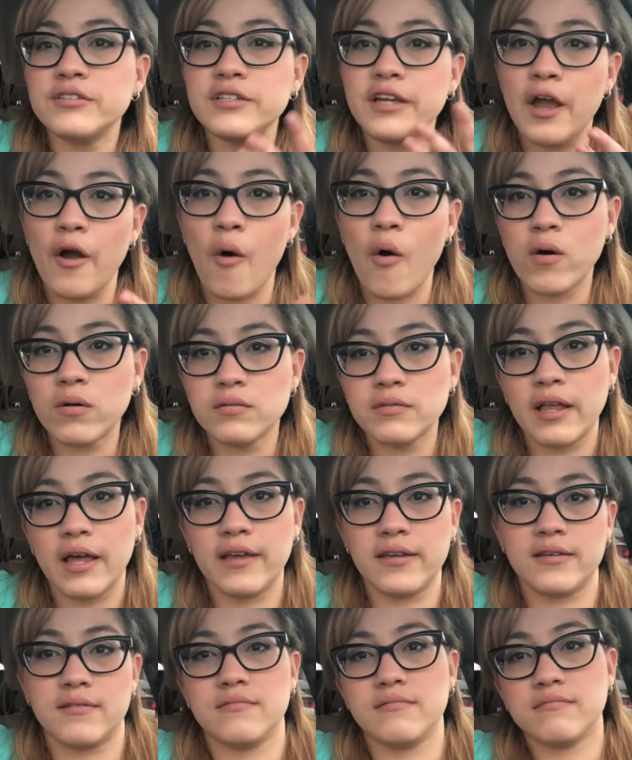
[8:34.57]
they all
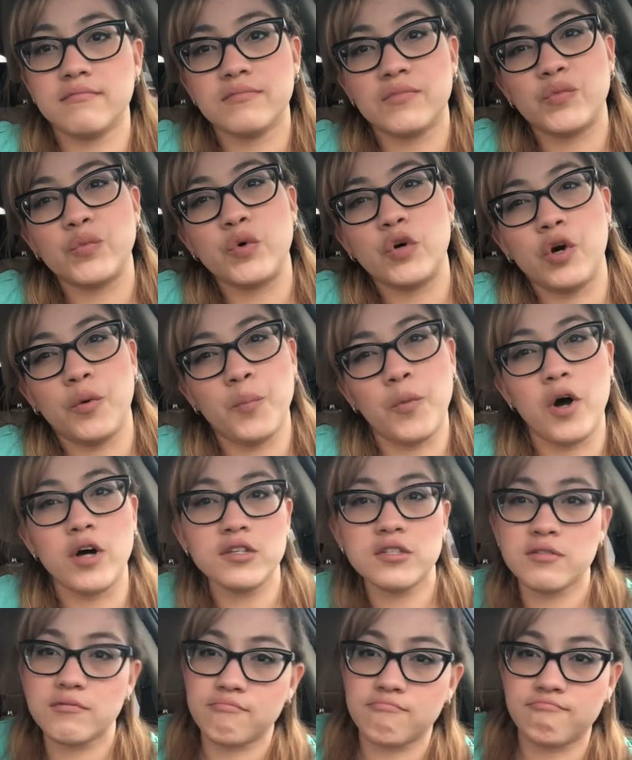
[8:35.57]
like were
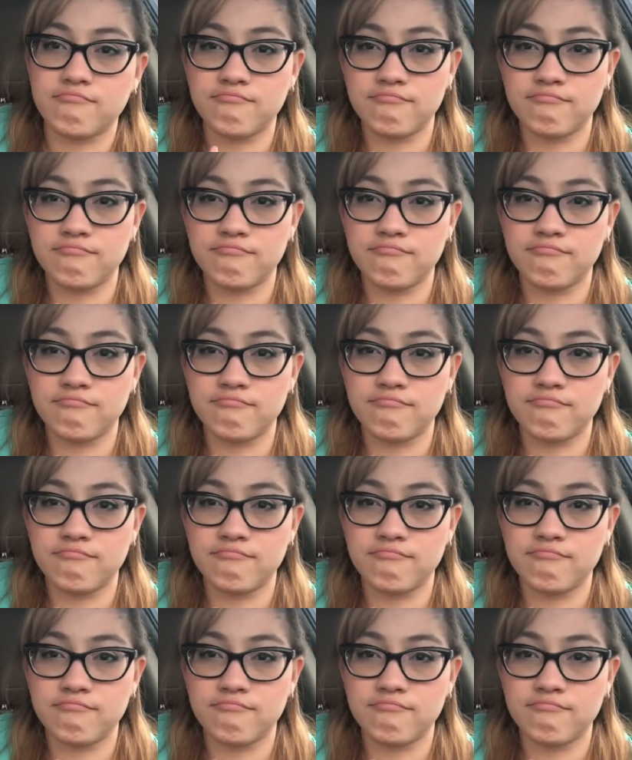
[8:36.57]
most